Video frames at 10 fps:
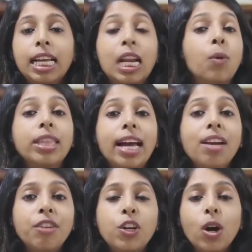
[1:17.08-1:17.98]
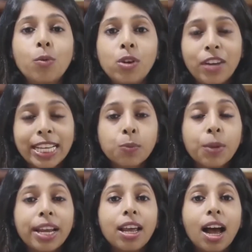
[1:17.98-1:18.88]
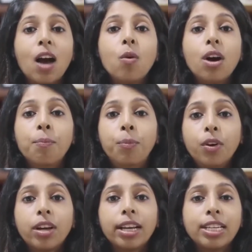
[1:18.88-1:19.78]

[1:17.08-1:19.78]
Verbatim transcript: Now in that video I would have explained how a book